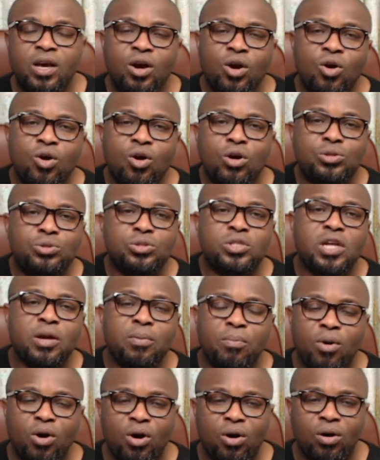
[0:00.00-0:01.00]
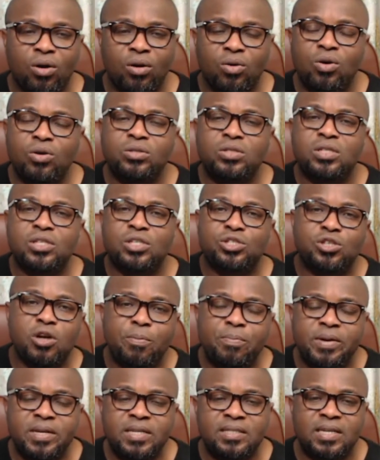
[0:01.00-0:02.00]
Go to the mall, go to the
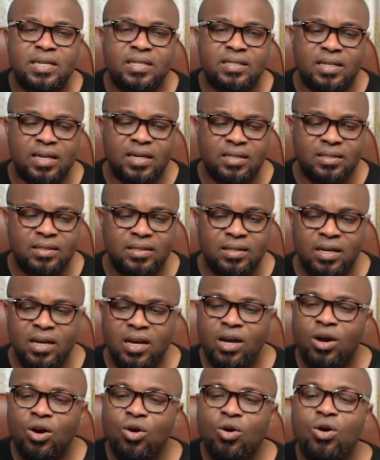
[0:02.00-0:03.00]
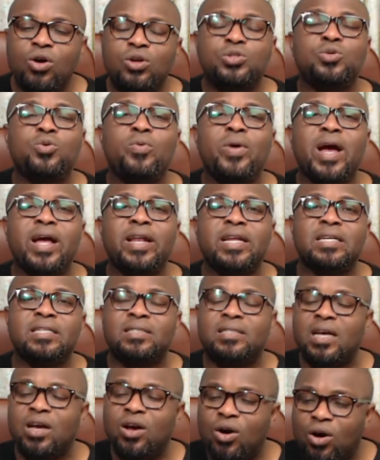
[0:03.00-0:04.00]
shopping centers, go to where they
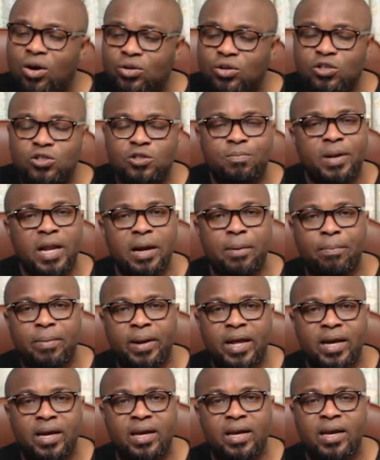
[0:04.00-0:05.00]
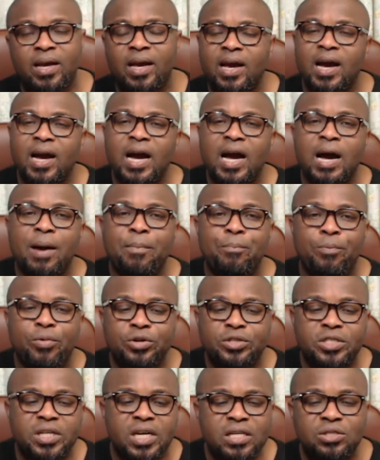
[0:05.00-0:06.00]
sell all those bling bling and
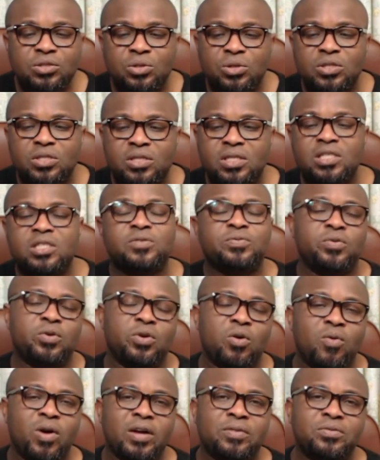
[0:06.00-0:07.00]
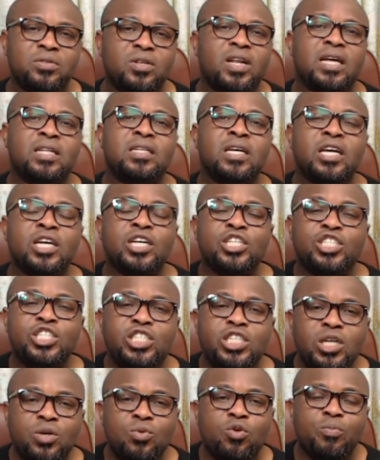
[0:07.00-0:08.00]
purchase those things for your wife so that
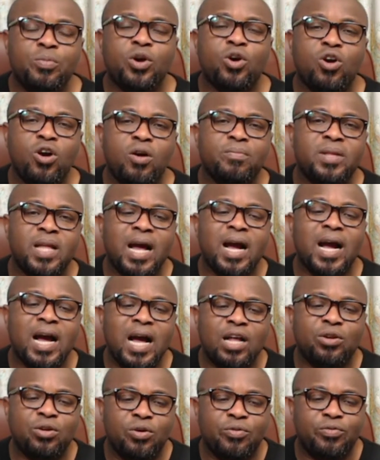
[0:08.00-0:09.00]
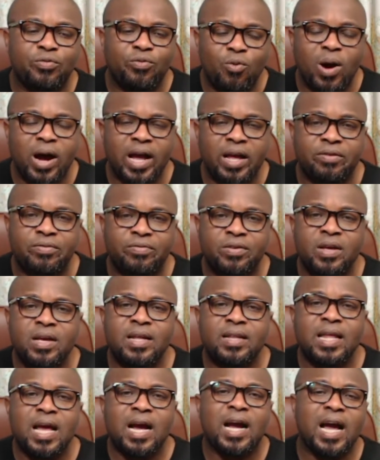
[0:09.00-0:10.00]
she will become that kind of wife,
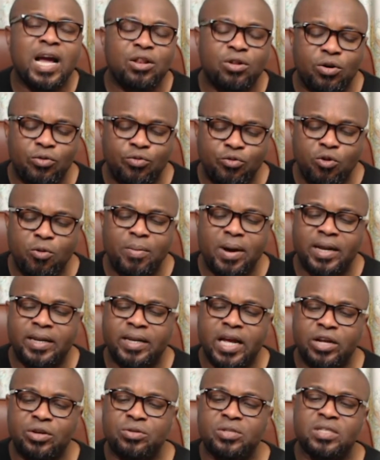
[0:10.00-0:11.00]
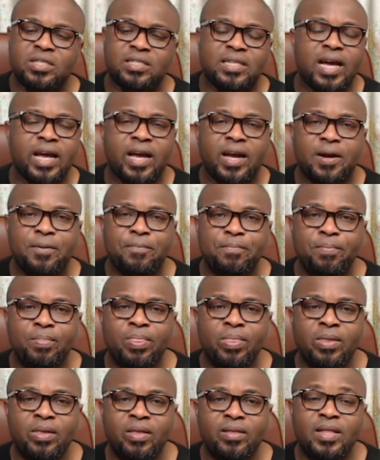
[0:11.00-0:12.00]
that kind of woman that you desire.
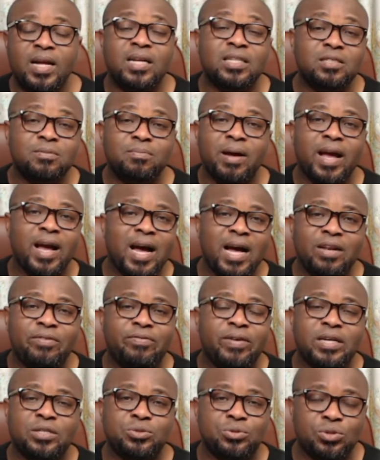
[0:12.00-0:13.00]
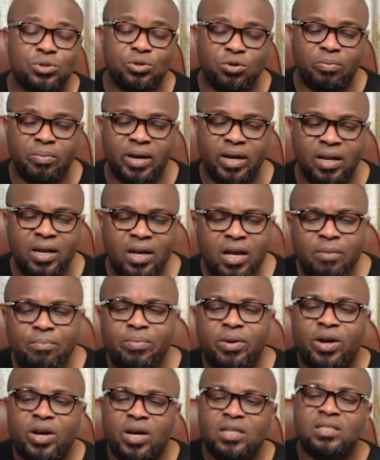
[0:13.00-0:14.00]
That's my advice to you men.
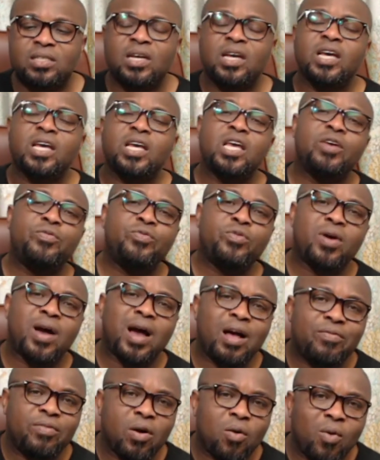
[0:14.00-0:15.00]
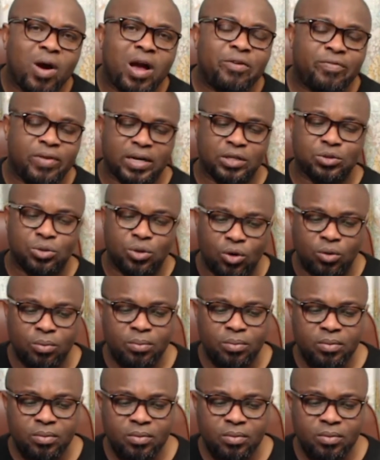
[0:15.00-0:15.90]
Because if you have a wife at home